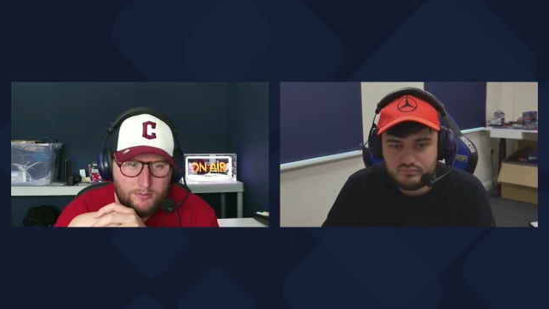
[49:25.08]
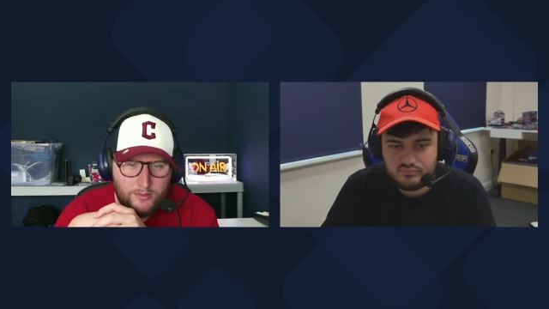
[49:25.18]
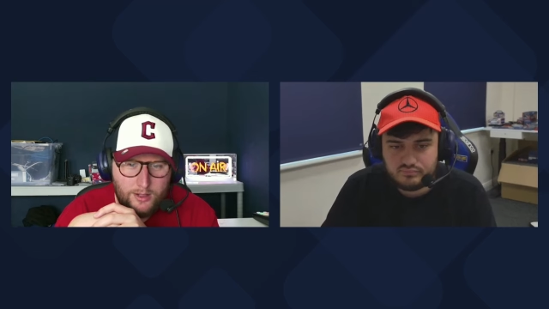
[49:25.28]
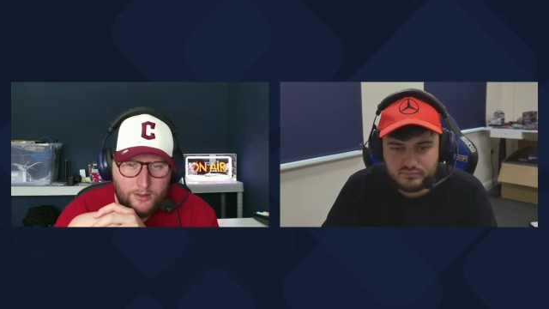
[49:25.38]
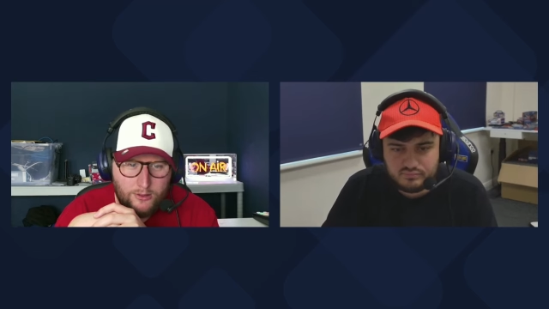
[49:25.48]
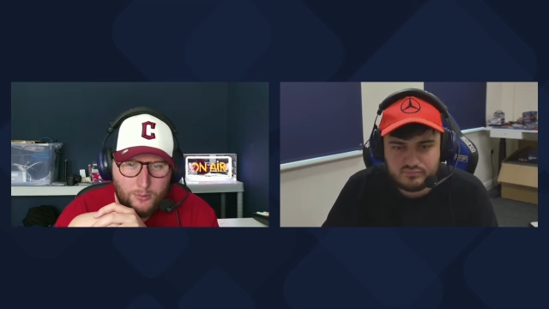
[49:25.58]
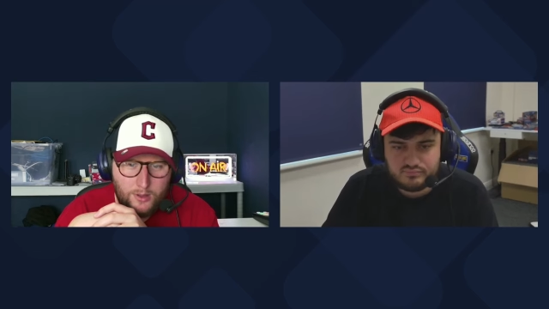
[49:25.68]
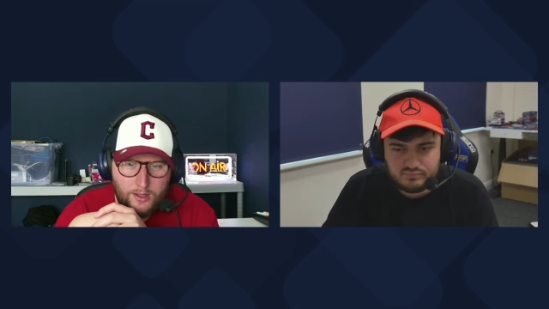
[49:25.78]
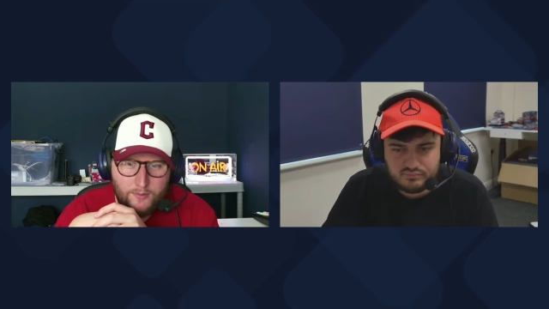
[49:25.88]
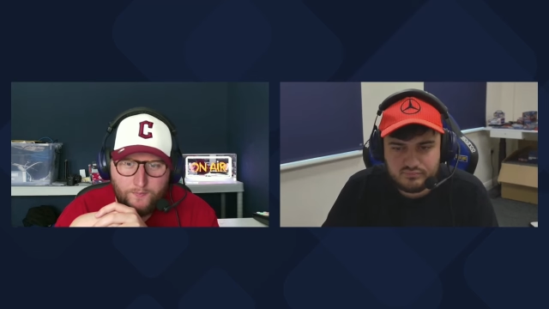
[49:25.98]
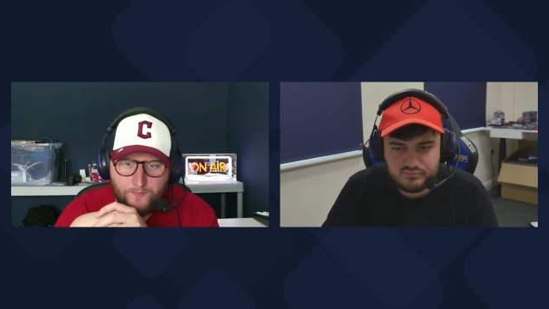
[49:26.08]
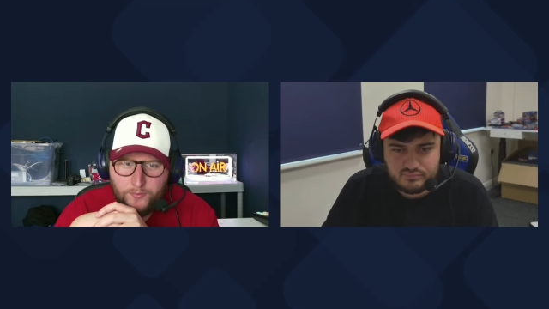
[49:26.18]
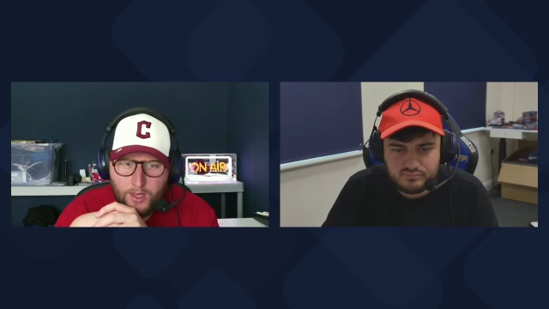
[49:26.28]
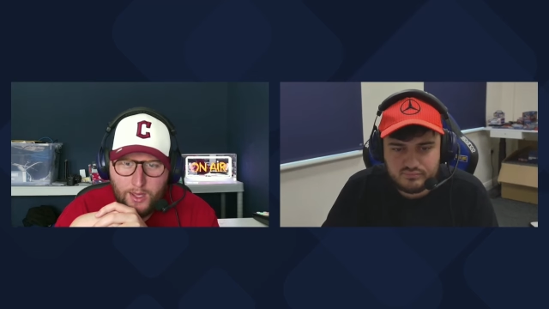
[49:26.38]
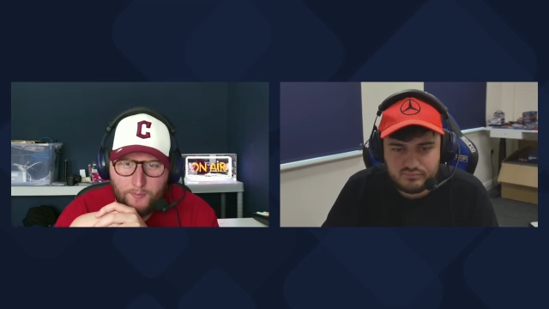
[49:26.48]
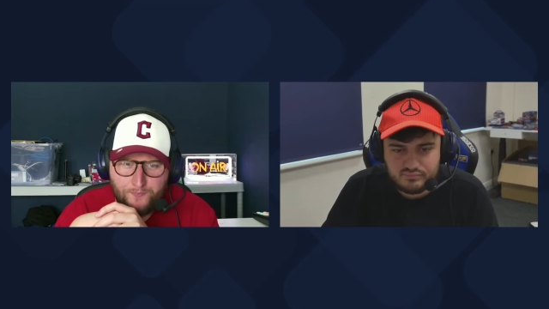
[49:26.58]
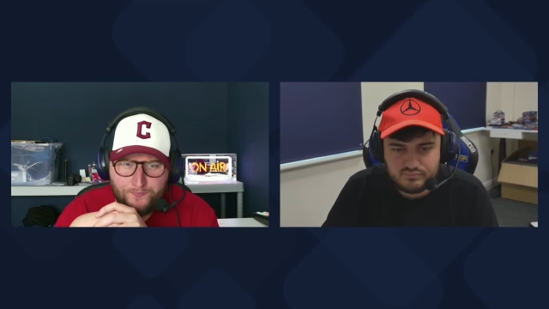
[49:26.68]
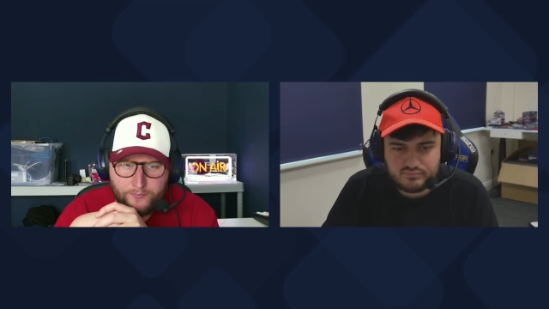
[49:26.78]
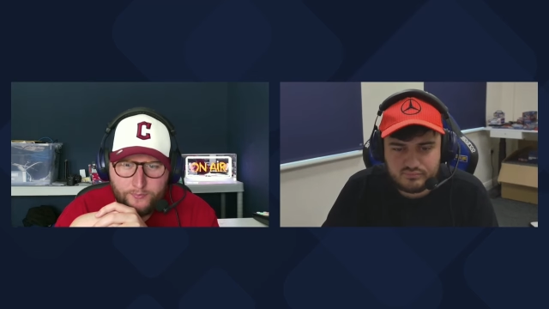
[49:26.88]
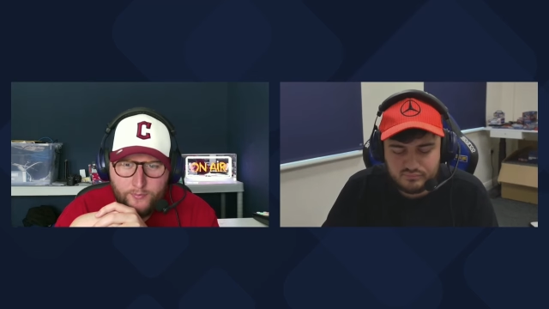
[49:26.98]
Speaker 1: in a certain way. Um,
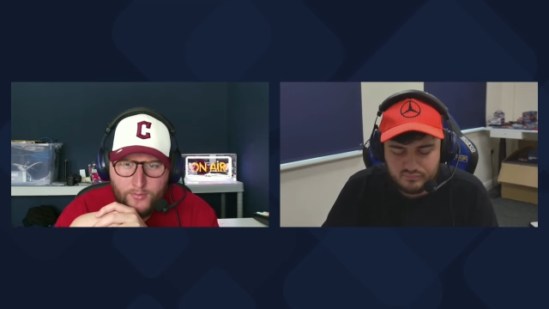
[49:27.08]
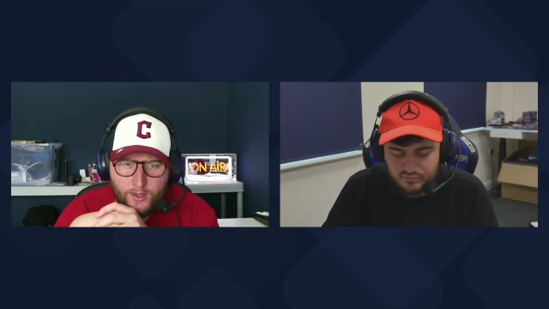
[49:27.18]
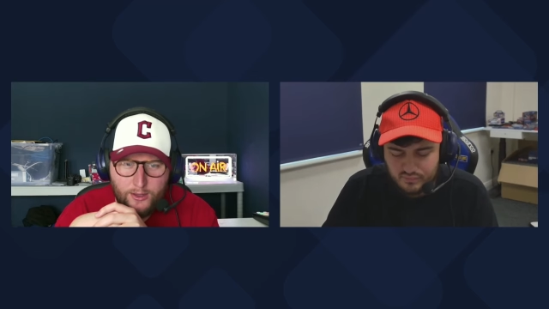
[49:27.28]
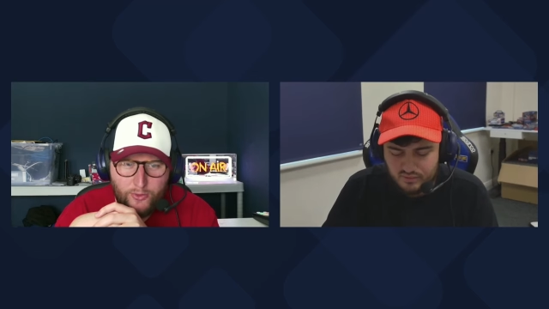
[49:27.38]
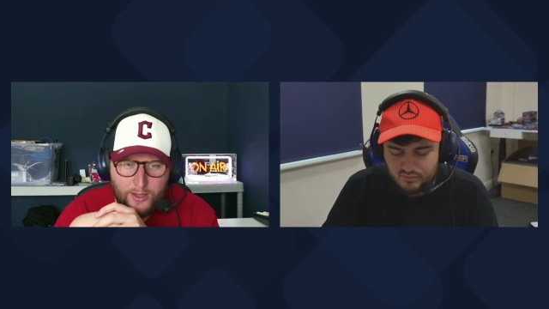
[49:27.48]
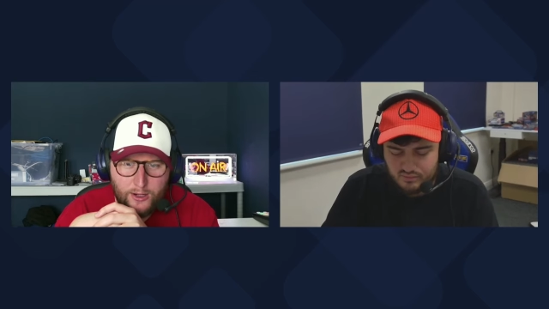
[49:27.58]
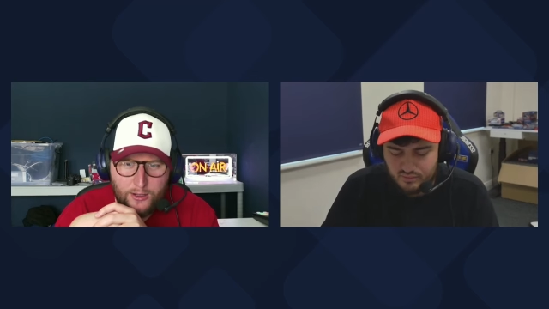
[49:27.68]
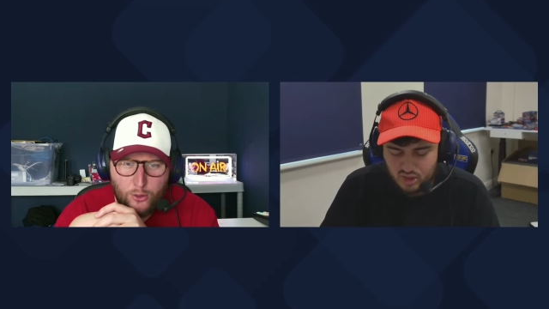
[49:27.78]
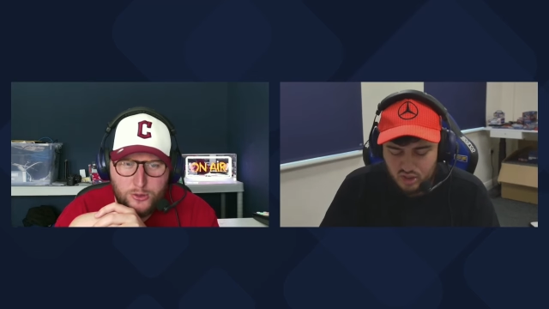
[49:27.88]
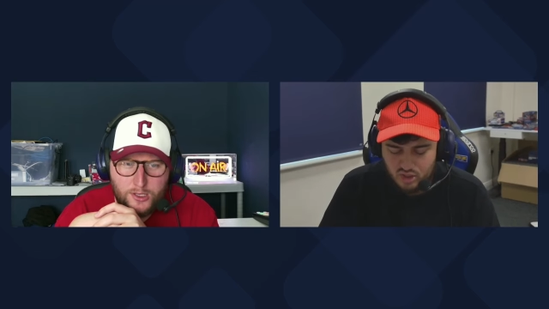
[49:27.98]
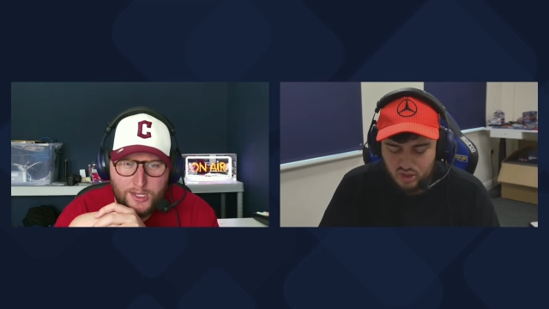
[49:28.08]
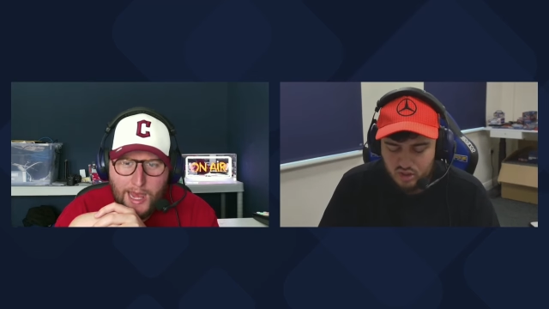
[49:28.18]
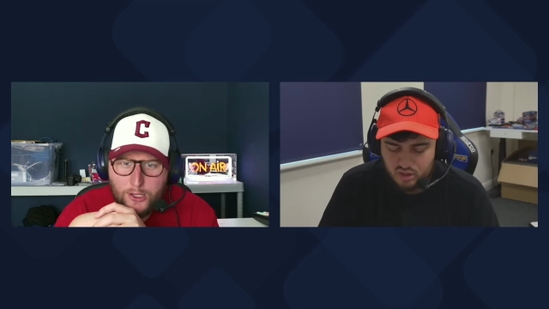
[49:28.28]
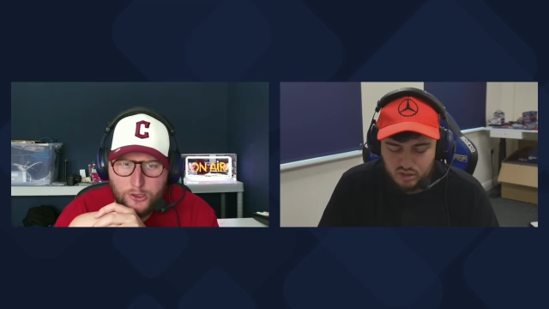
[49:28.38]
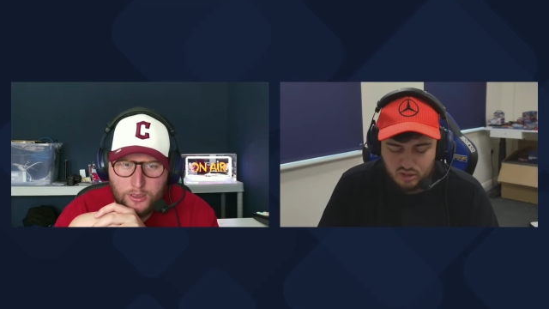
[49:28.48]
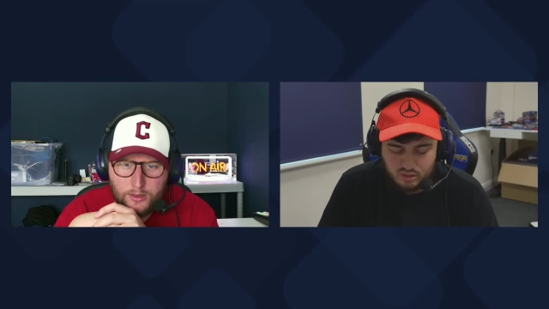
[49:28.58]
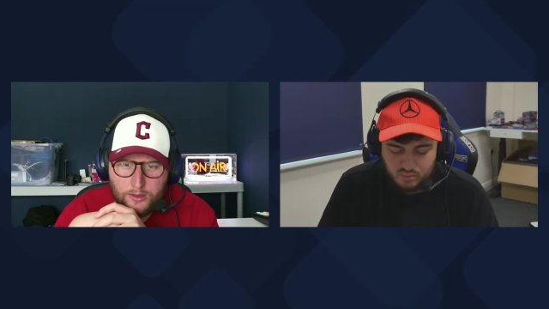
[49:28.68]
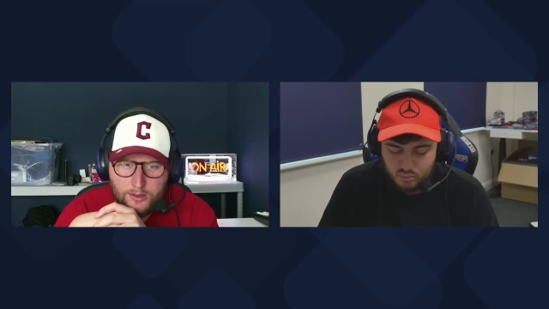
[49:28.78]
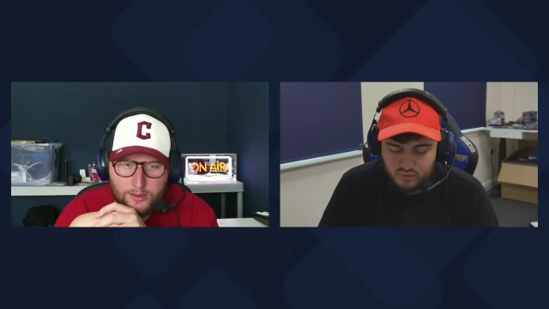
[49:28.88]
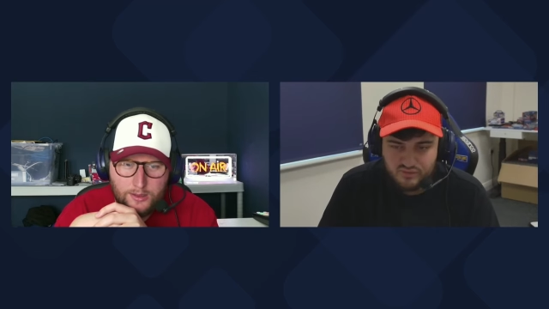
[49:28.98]
you felt you're closer to the action.
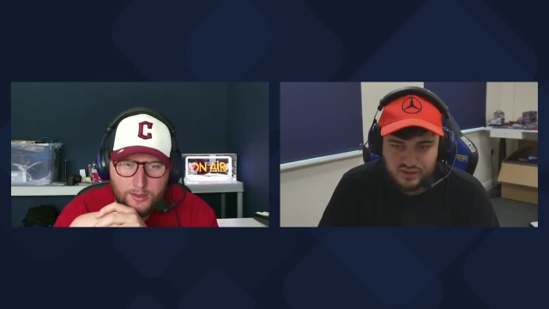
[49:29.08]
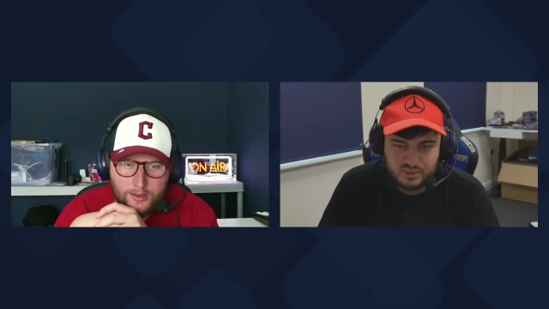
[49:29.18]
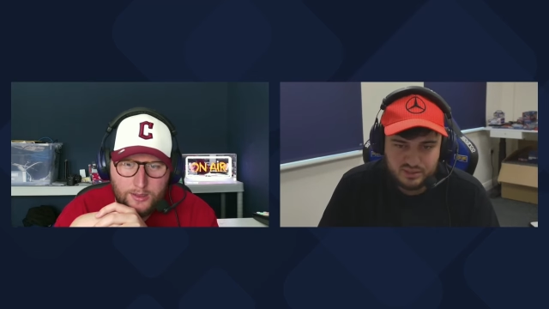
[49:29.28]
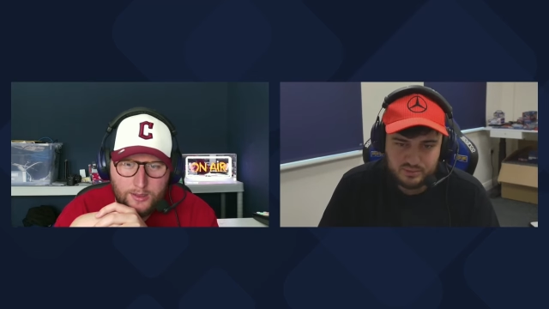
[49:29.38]
Speaker 2: More of a family